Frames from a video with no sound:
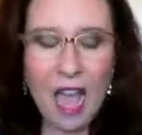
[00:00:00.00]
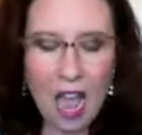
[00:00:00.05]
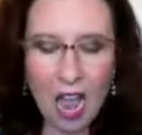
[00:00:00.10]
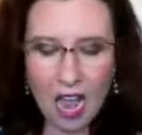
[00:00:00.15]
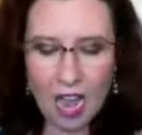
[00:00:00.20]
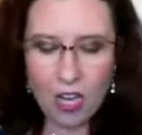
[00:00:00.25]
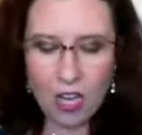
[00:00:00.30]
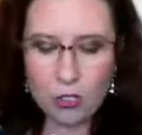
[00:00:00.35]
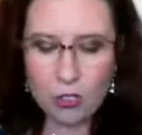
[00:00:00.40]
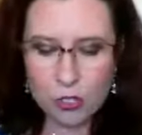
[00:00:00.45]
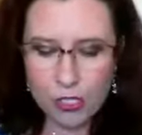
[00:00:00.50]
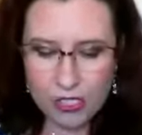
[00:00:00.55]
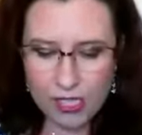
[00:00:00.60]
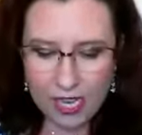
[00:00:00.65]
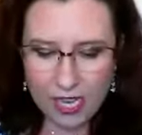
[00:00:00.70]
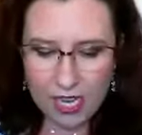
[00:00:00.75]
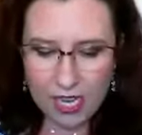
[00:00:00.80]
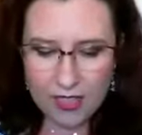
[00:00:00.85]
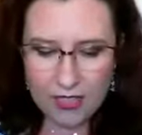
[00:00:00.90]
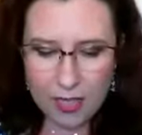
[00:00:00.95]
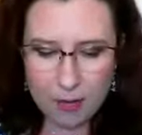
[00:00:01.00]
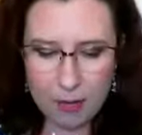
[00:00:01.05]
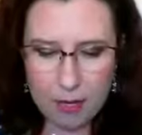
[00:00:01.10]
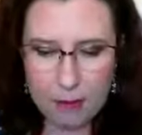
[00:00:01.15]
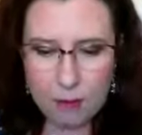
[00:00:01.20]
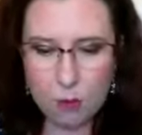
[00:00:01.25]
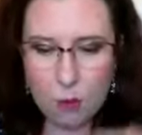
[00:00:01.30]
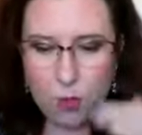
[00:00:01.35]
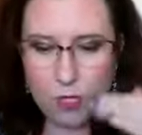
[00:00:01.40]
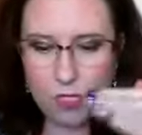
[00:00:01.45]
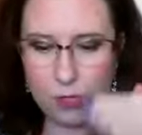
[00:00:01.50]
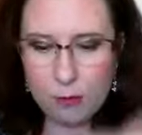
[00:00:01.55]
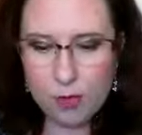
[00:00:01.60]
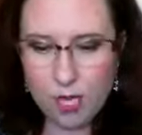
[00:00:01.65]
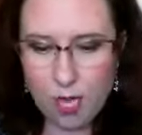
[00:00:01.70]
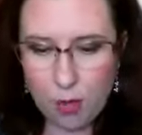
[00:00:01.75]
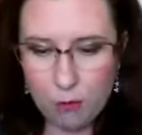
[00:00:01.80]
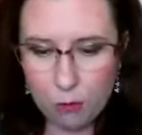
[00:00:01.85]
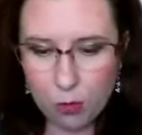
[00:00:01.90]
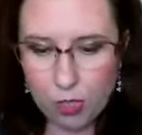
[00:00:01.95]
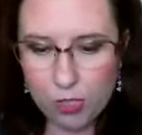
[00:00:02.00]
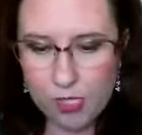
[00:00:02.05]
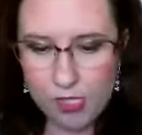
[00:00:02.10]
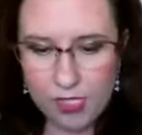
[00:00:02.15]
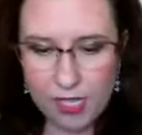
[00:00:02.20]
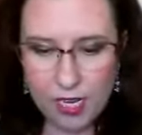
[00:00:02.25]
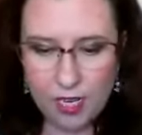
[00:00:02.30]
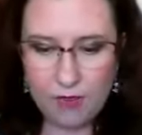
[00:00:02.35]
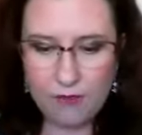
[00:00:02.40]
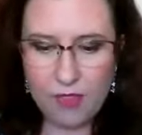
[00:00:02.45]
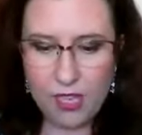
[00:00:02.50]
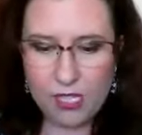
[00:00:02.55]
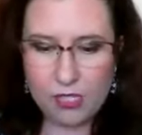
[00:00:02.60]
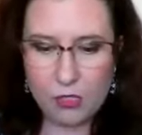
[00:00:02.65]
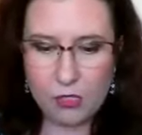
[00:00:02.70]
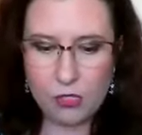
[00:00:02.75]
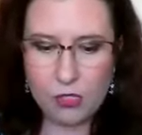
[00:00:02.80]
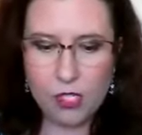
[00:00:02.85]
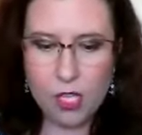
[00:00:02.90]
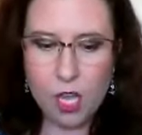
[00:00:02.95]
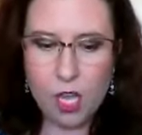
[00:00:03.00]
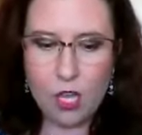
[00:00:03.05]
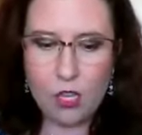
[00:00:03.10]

I understand that people want to become real estate investors